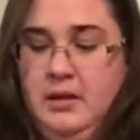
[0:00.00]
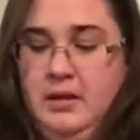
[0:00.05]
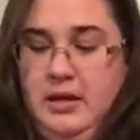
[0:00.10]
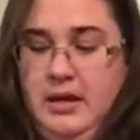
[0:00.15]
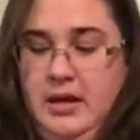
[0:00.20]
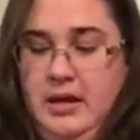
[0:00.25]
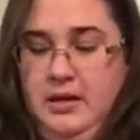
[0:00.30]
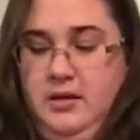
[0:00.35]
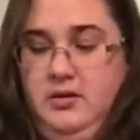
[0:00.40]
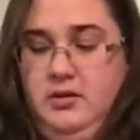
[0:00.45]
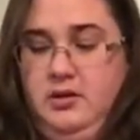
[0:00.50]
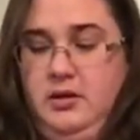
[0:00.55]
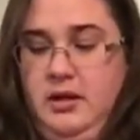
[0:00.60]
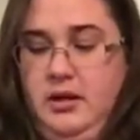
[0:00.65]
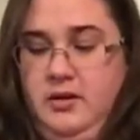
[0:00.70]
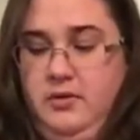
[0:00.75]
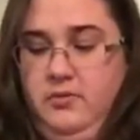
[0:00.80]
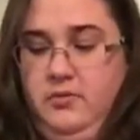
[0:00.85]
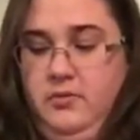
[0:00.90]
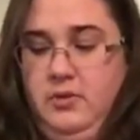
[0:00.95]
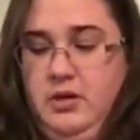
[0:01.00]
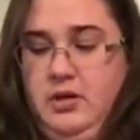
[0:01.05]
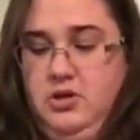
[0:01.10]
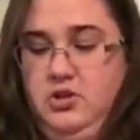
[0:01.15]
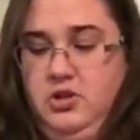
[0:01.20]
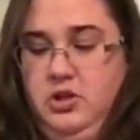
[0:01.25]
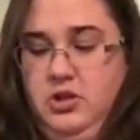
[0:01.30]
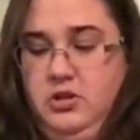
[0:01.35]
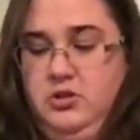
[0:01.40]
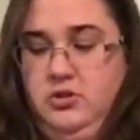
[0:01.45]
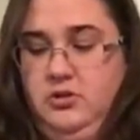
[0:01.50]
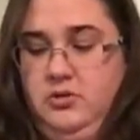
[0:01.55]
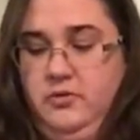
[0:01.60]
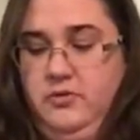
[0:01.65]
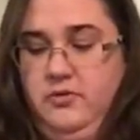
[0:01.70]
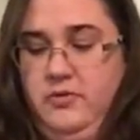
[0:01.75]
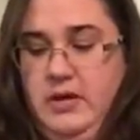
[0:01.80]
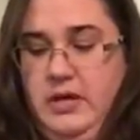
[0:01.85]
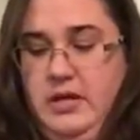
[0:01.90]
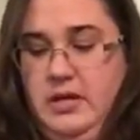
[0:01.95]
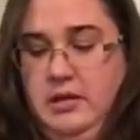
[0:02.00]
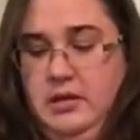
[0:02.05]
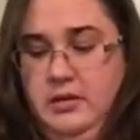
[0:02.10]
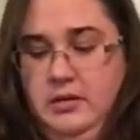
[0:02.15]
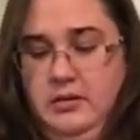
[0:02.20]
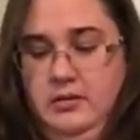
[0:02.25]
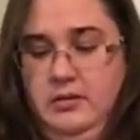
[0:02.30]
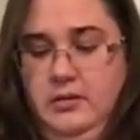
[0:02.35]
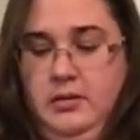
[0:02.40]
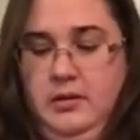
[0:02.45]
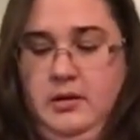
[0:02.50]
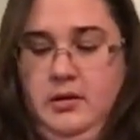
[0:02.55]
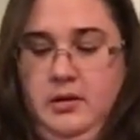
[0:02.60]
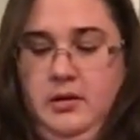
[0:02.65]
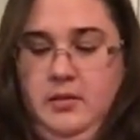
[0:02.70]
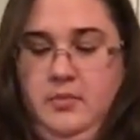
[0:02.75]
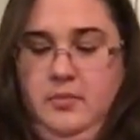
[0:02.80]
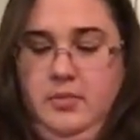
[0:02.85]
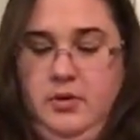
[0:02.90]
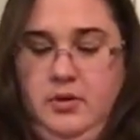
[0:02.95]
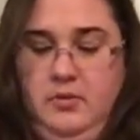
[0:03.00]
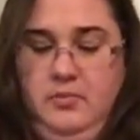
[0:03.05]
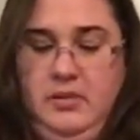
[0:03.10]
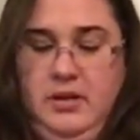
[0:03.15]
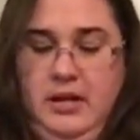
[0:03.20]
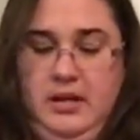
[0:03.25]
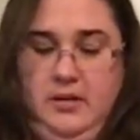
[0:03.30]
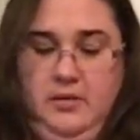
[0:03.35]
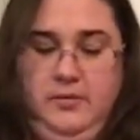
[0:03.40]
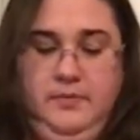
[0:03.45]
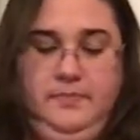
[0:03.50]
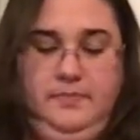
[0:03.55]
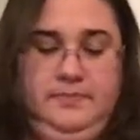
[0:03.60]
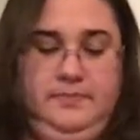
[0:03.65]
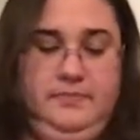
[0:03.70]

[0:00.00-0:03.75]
Okay, kind of readjust her feet, put them down.